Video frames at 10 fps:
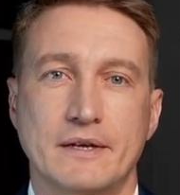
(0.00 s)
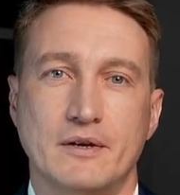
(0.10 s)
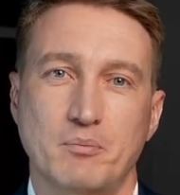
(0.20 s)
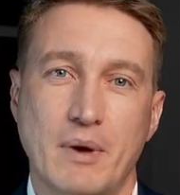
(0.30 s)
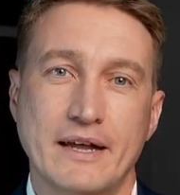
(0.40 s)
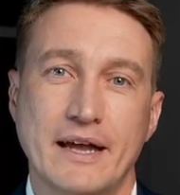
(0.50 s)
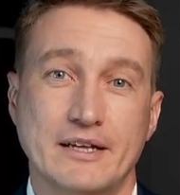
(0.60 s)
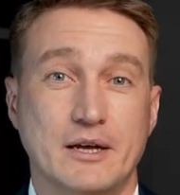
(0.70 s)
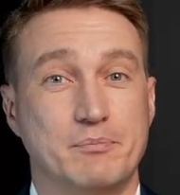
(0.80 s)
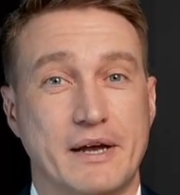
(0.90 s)
You might end
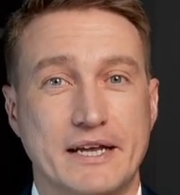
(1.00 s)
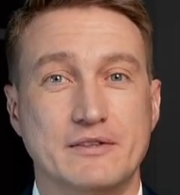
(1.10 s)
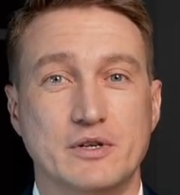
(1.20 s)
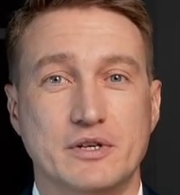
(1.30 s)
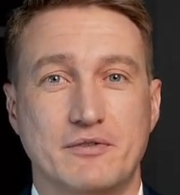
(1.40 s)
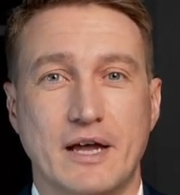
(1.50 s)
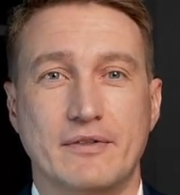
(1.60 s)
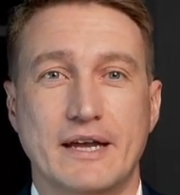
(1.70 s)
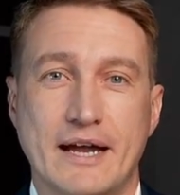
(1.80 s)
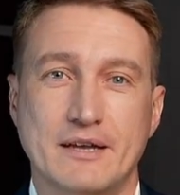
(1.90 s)
up paying
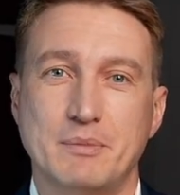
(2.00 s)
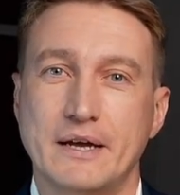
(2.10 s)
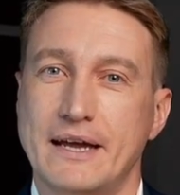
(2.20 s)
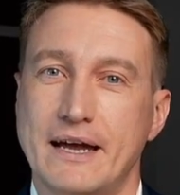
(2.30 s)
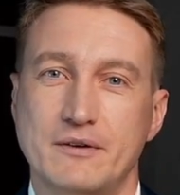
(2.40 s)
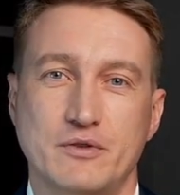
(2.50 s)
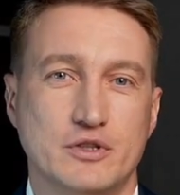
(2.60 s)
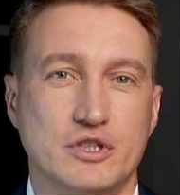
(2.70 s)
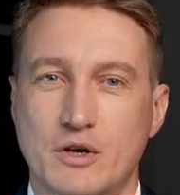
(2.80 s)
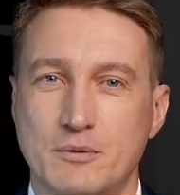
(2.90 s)
35K by the end of your
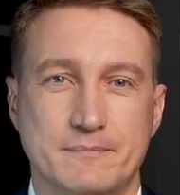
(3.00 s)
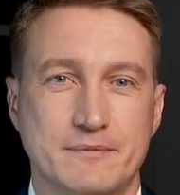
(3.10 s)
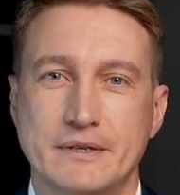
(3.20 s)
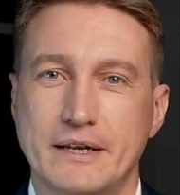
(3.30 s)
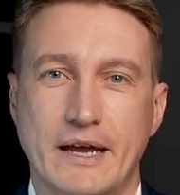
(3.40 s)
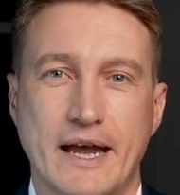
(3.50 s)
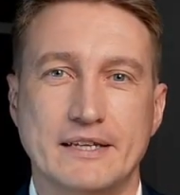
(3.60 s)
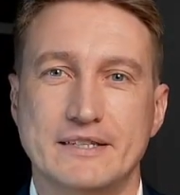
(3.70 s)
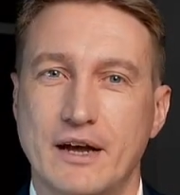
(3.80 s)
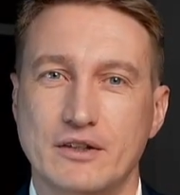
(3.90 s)
term. And
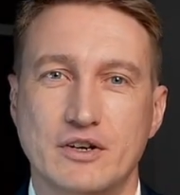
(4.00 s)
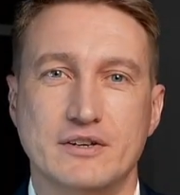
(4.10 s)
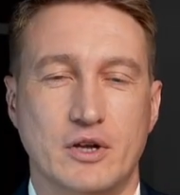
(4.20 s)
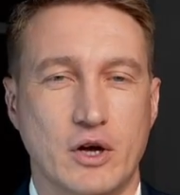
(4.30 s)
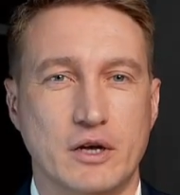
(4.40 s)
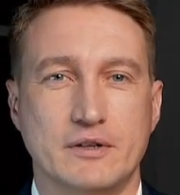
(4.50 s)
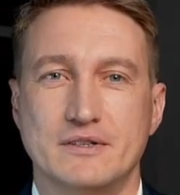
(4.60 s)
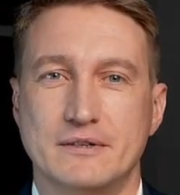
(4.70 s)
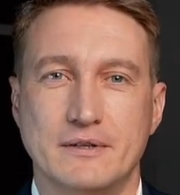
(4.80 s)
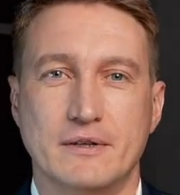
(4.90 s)
it's not just
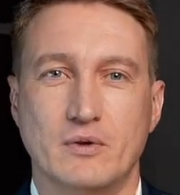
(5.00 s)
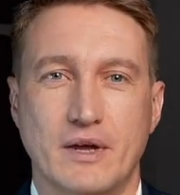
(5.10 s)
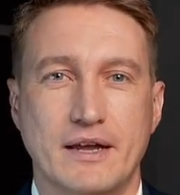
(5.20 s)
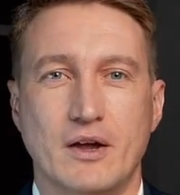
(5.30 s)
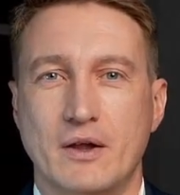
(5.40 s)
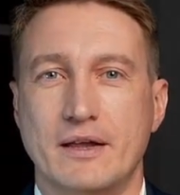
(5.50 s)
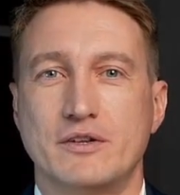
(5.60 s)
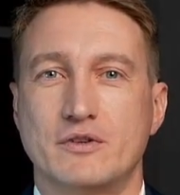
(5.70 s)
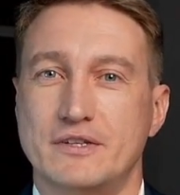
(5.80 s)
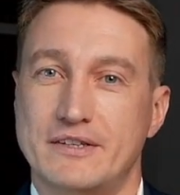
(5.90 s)
cars. Credit card
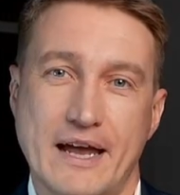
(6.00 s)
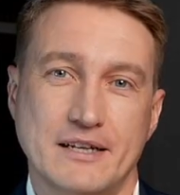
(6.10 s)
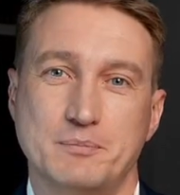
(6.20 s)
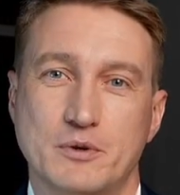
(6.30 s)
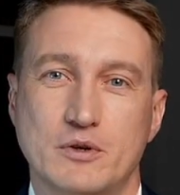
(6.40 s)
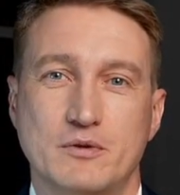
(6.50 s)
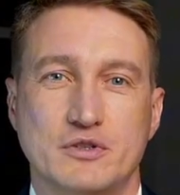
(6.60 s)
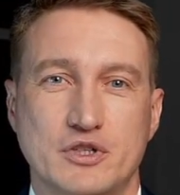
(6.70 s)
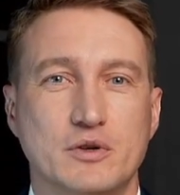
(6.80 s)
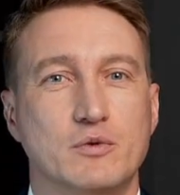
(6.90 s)
interest has ballooned
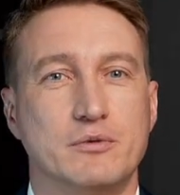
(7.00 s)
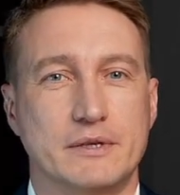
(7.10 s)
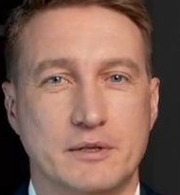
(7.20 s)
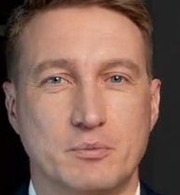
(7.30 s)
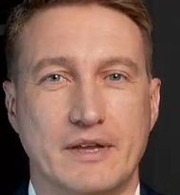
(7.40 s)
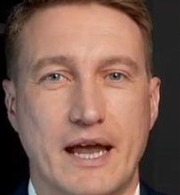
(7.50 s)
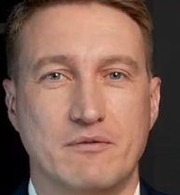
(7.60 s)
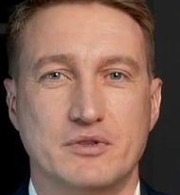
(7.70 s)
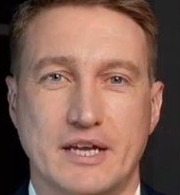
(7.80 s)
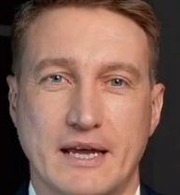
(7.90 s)
too, with
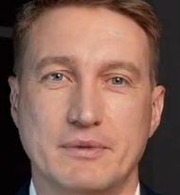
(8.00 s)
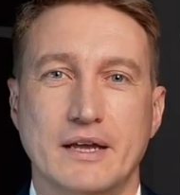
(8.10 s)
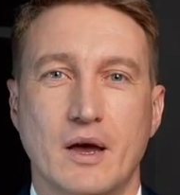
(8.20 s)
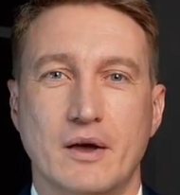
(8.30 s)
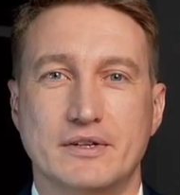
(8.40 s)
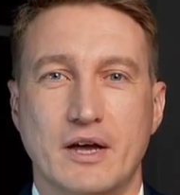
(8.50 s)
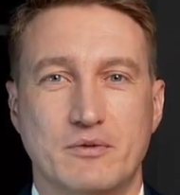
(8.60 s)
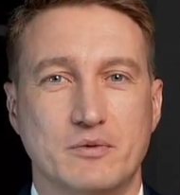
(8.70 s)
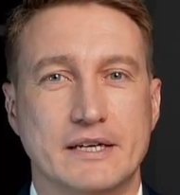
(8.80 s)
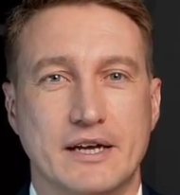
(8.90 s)
average APRs
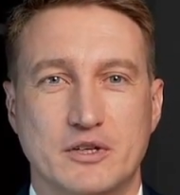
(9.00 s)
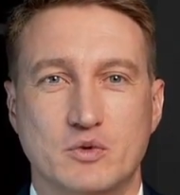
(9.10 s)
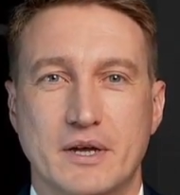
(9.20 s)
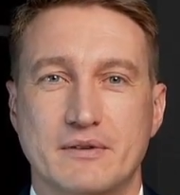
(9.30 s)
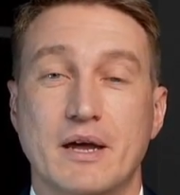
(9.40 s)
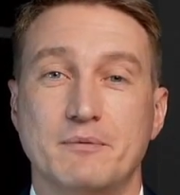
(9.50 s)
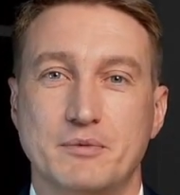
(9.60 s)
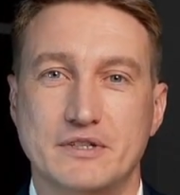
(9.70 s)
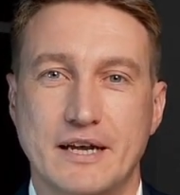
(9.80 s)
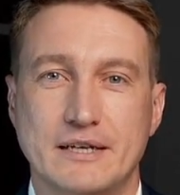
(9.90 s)
hovering near
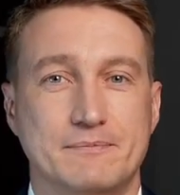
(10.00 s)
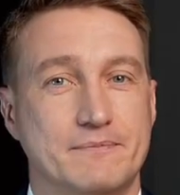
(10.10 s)
25%.